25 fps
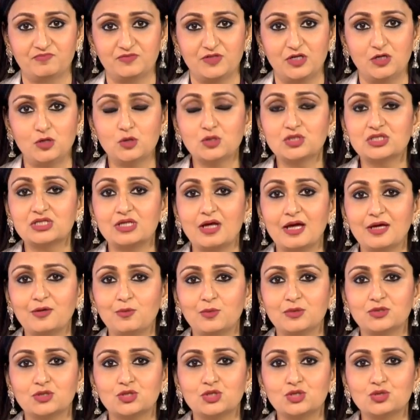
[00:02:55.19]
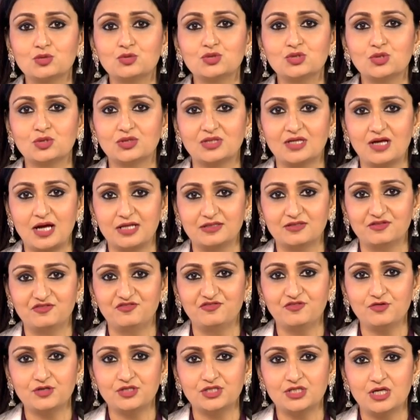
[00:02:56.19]
Looks like when the shoe's on the other
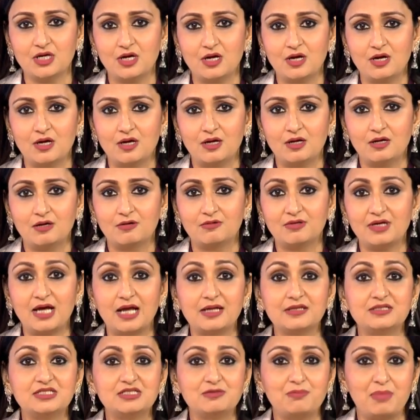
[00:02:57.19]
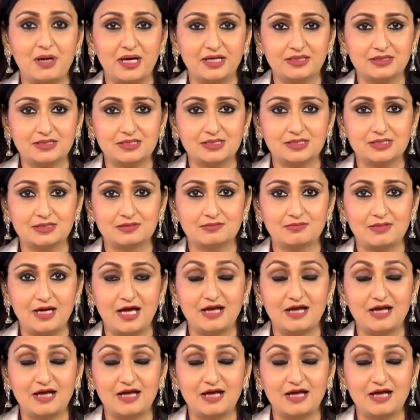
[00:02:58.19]
foot, reality bites.